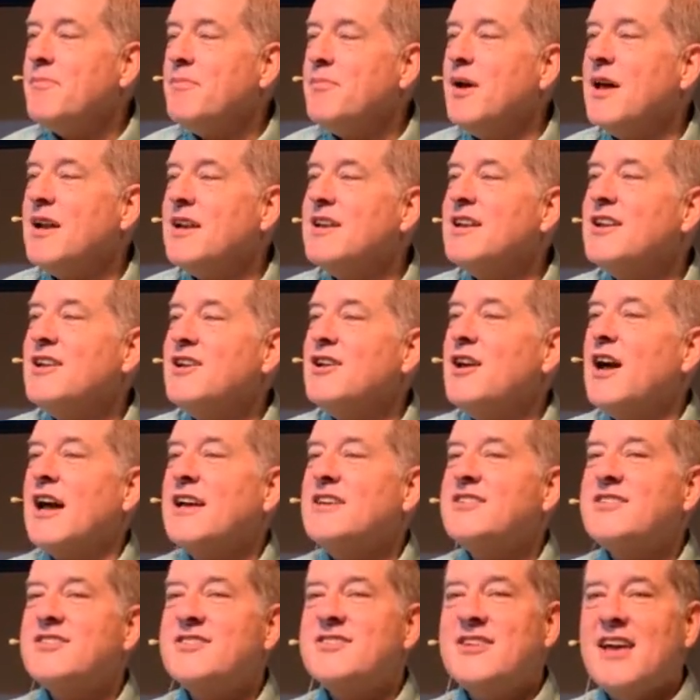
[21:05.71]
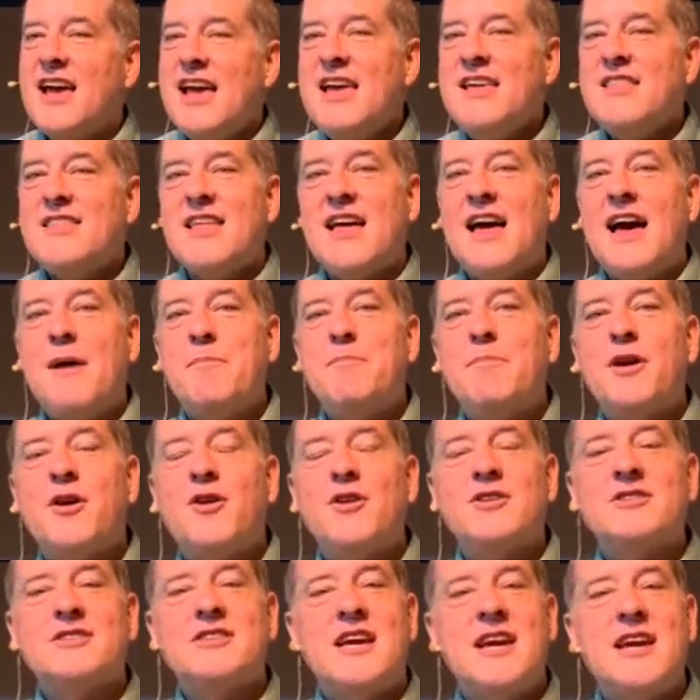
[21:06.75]
But I say that
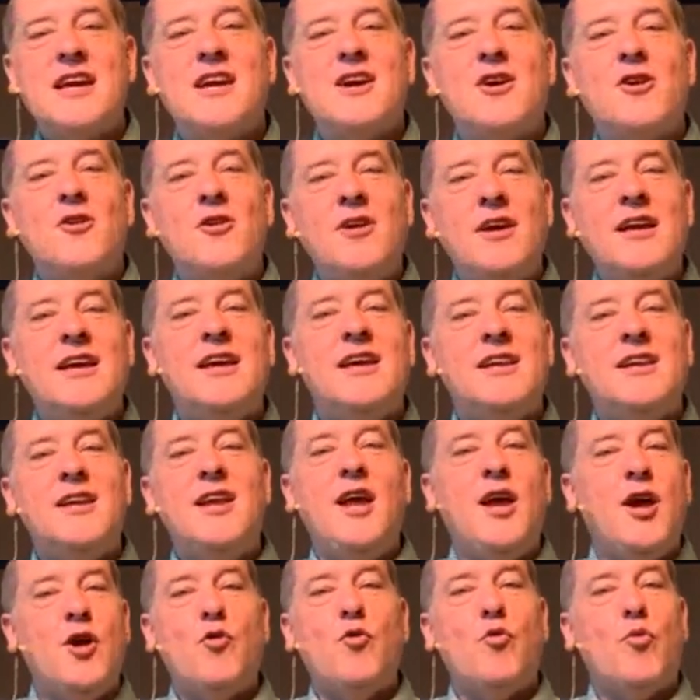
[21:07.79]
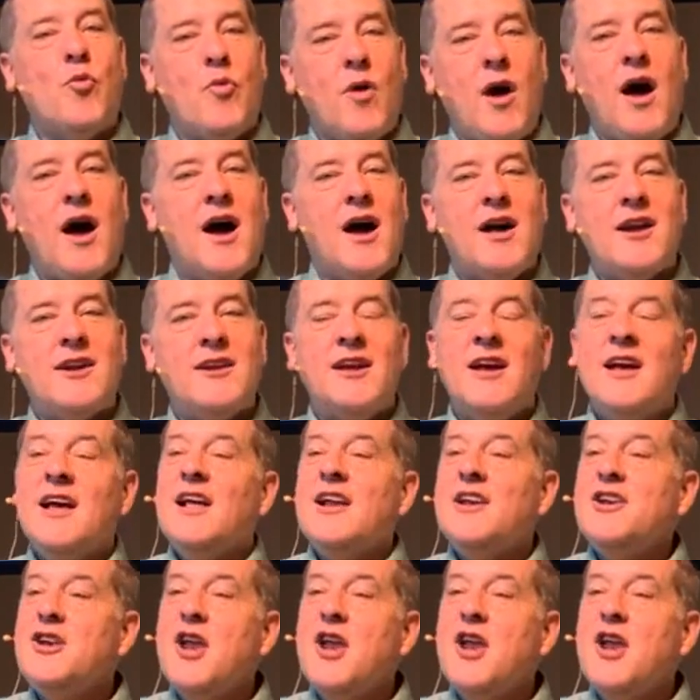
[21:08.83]
because here in Iran,